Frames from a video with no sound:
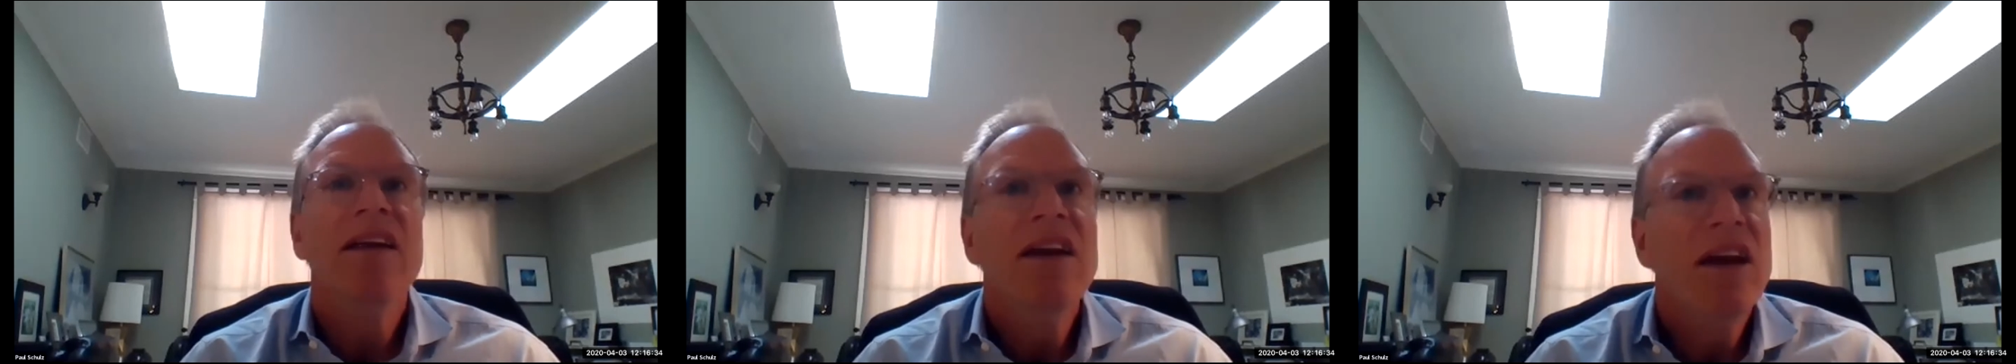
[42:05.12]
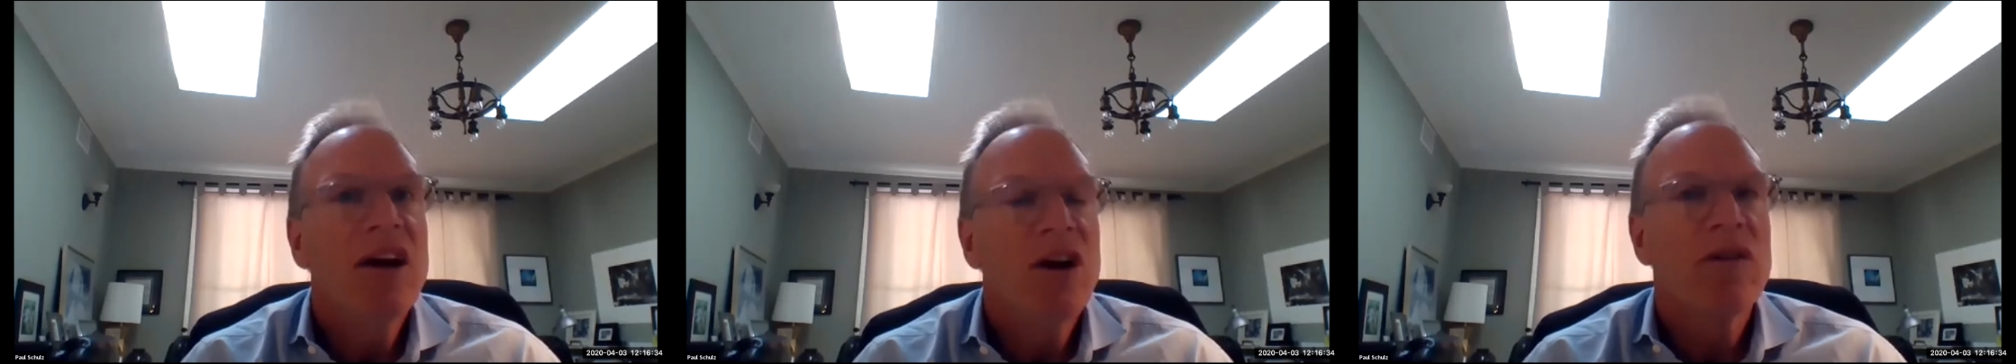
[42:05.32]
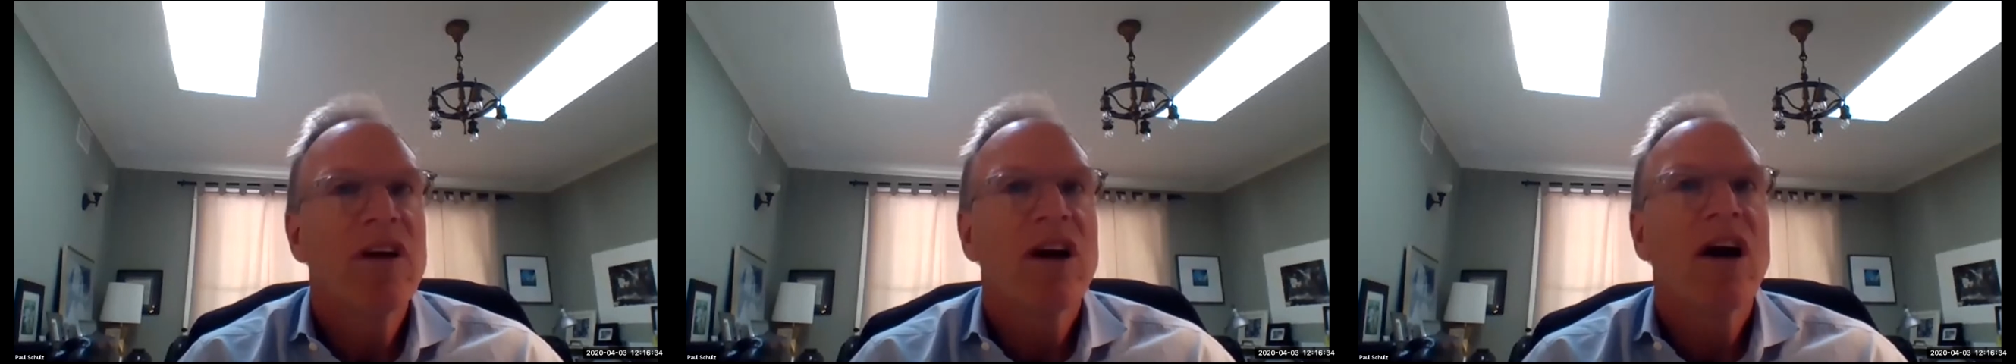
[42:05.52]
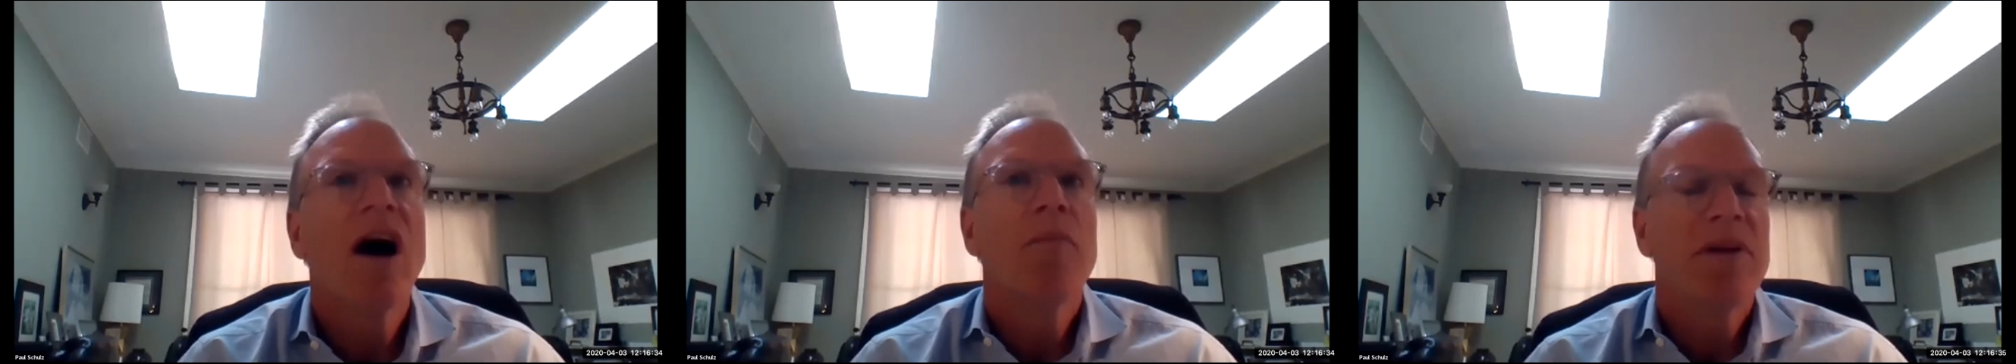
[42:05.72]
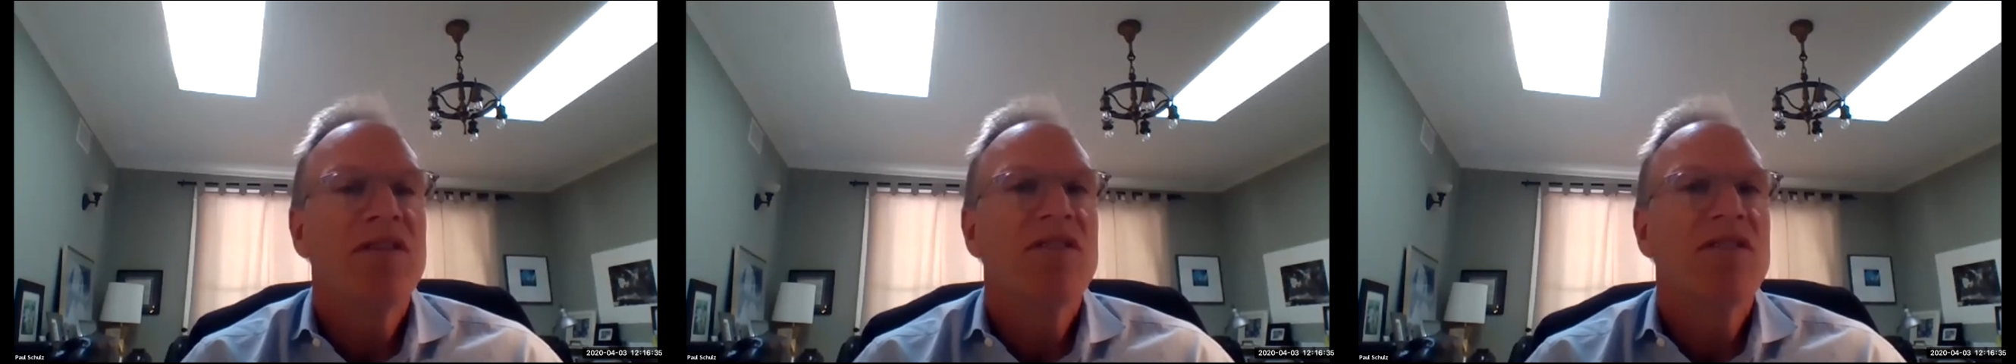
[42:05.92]
near the
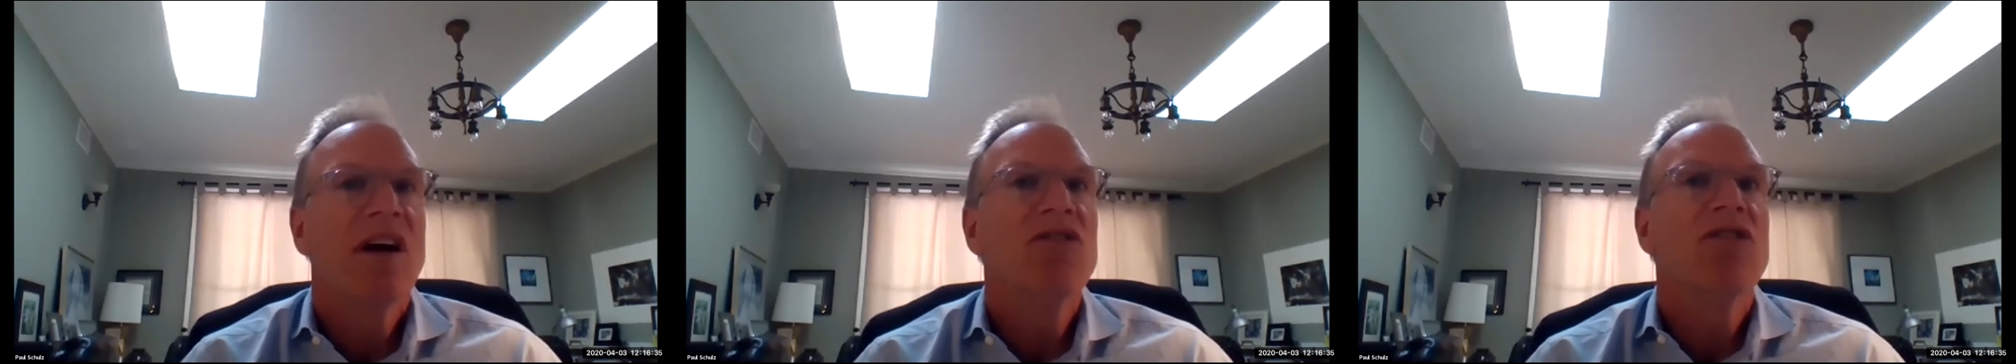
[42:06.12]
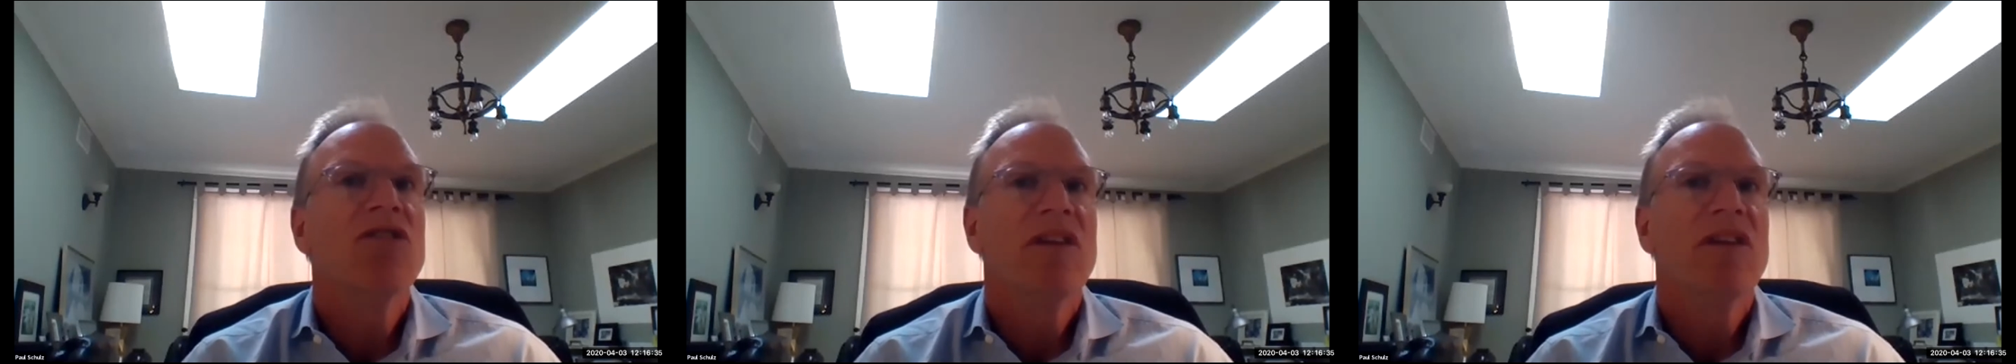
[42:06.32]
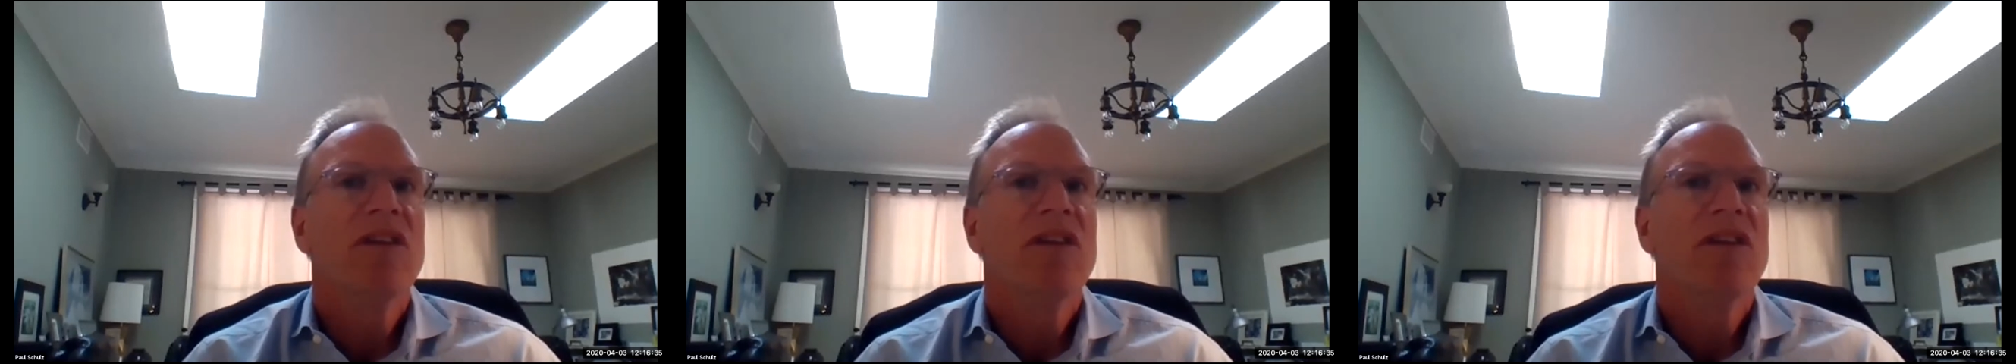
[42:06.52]
compensation